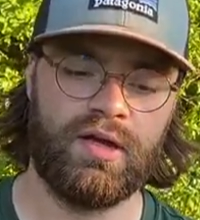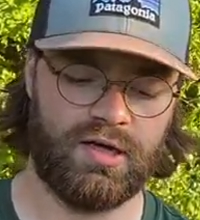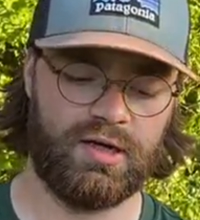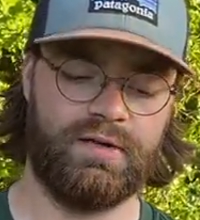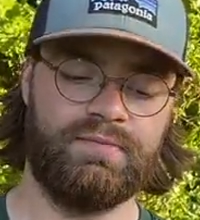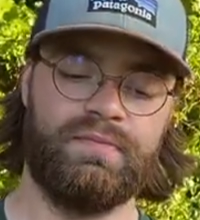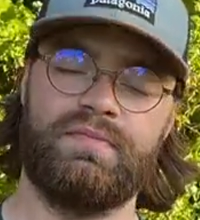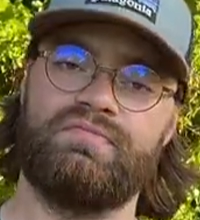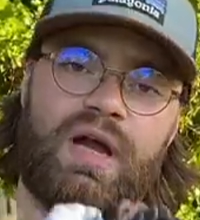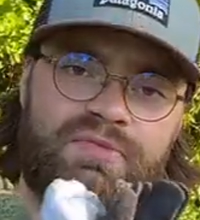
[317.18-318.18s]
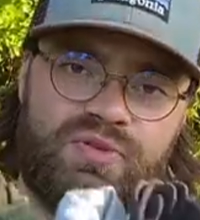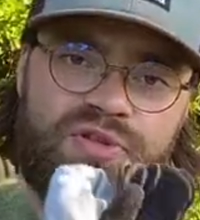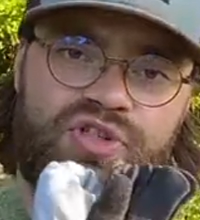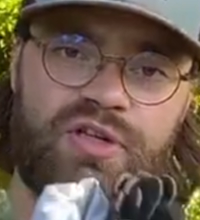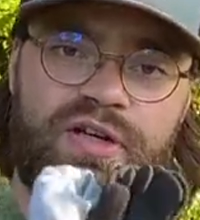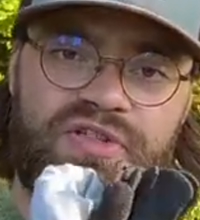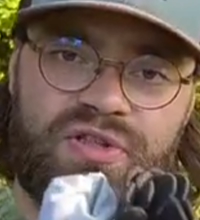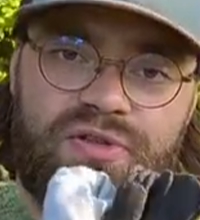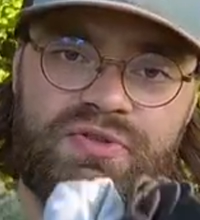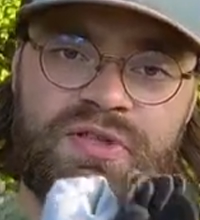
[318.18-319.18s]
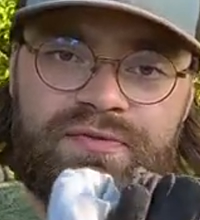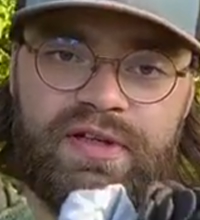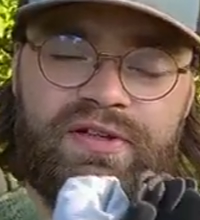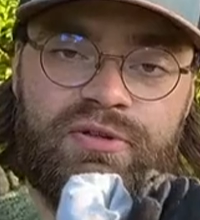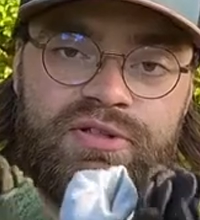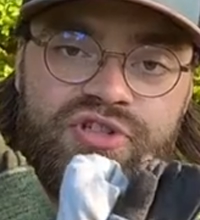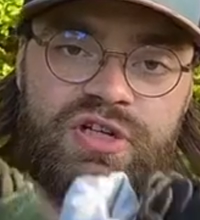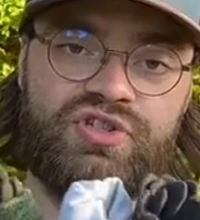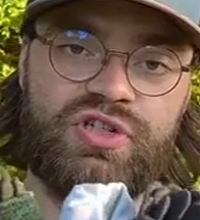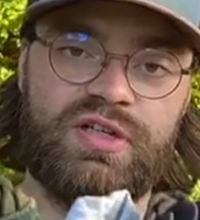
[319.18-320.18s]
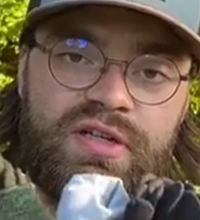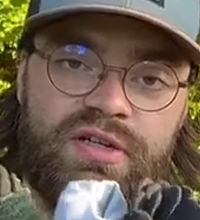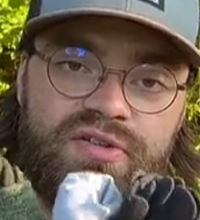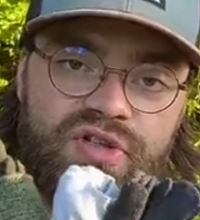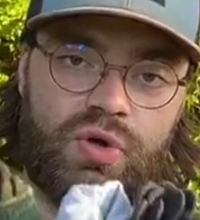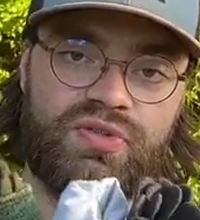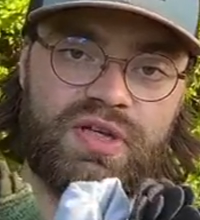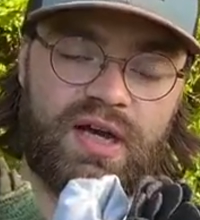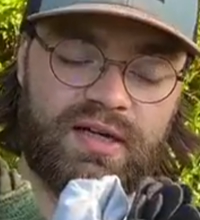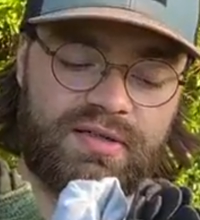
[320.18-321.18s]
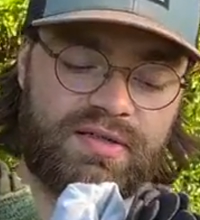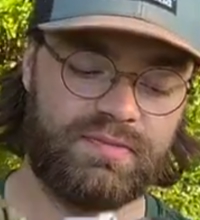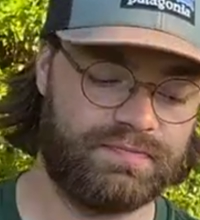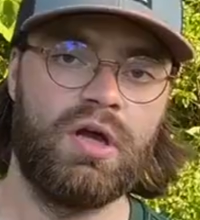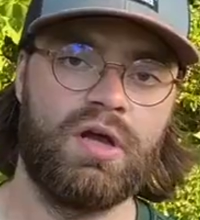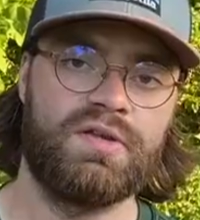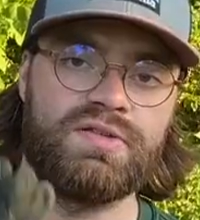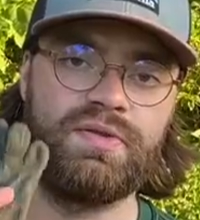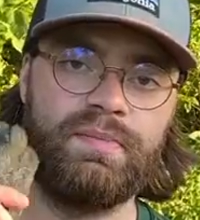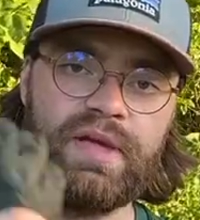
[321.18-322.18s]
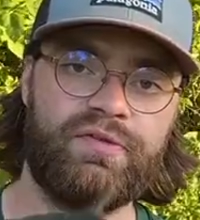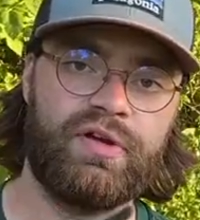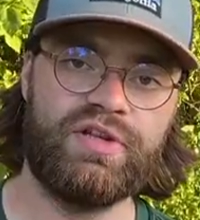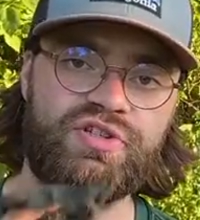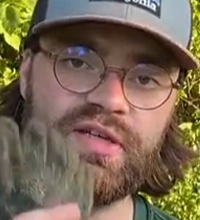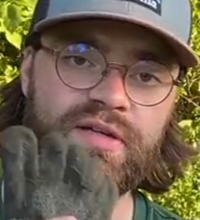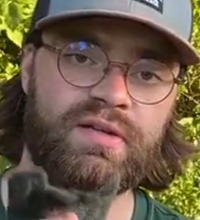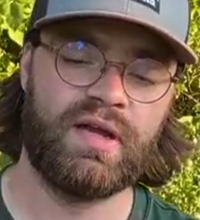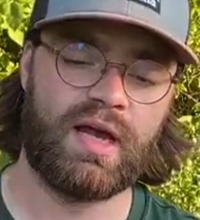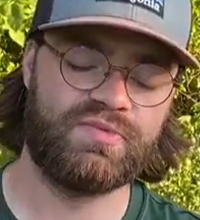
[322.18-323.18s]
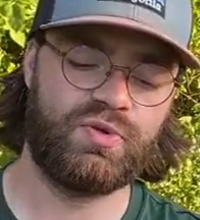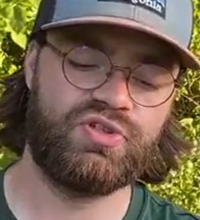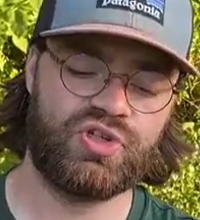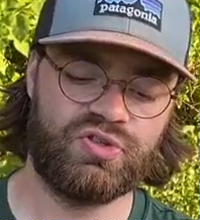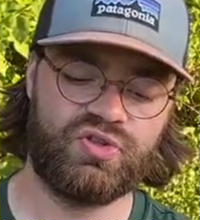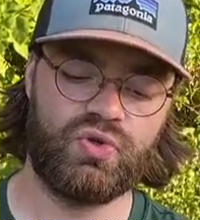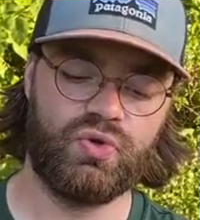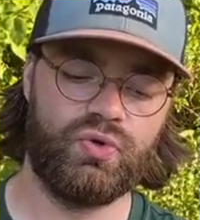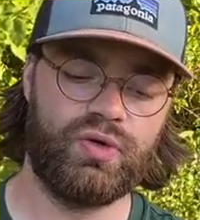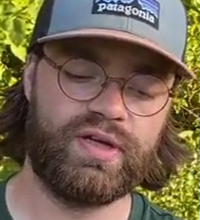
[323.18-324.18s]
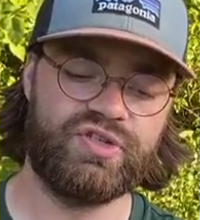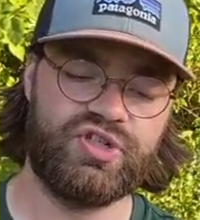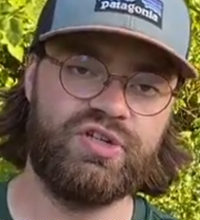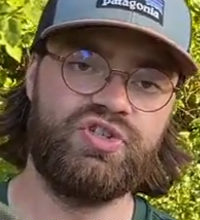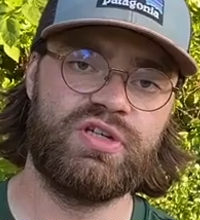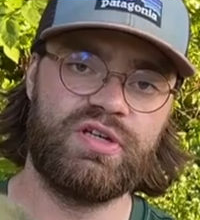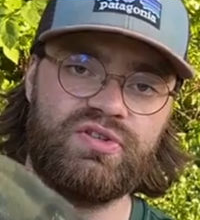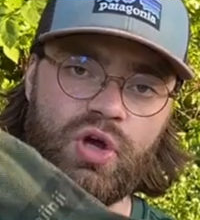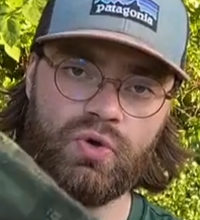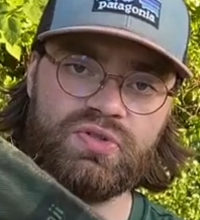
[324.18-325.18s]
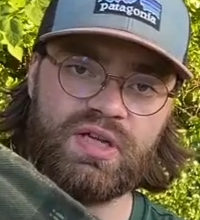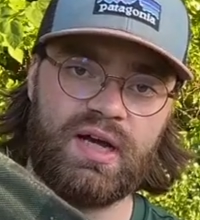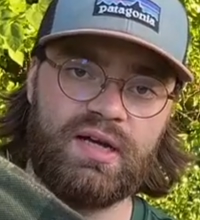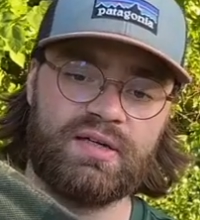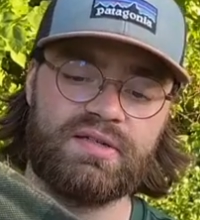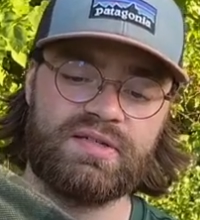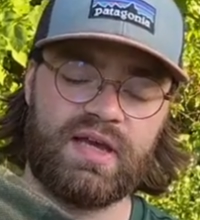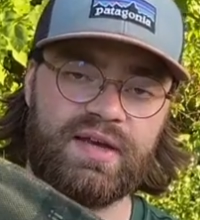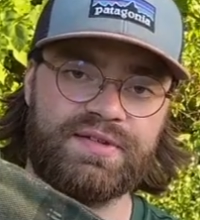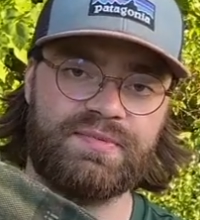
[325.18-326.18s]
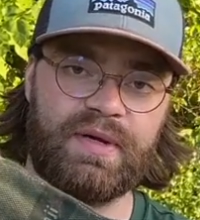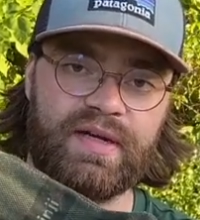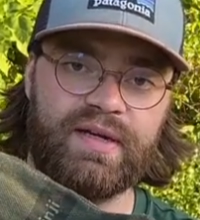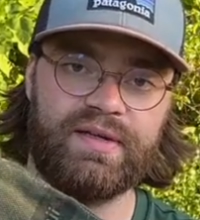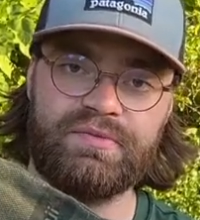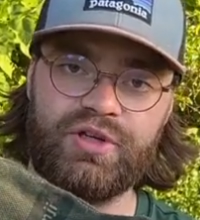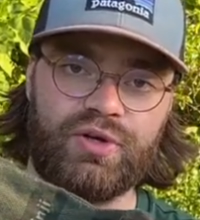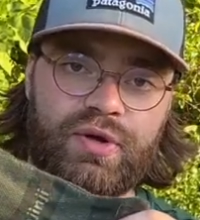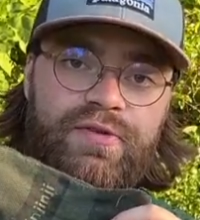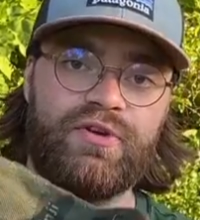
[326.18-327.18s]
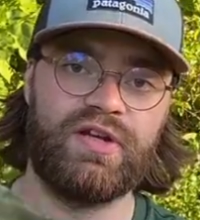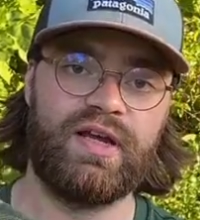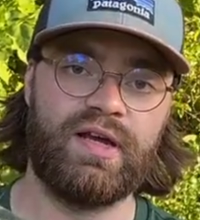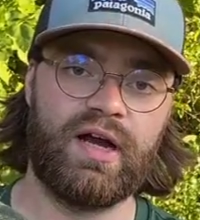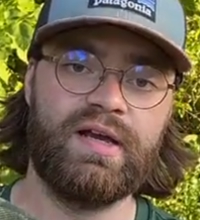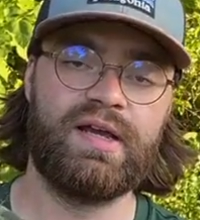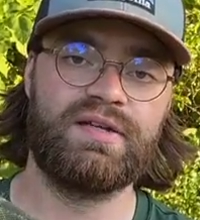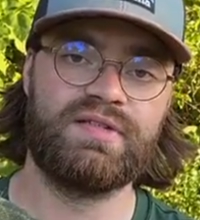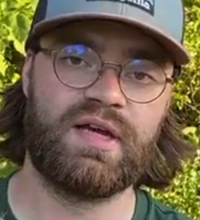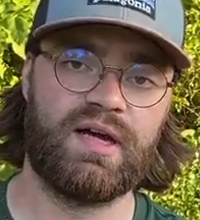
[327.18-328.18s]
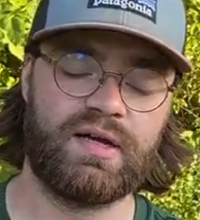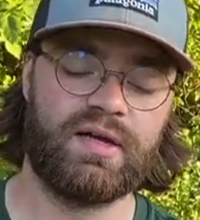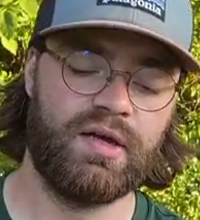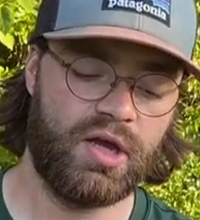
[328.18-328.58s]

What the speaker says: I'm switching exclusively to Injinji toe socks. So the big reason I'm switching to Injinji toe socks as my, everyday hiking sock.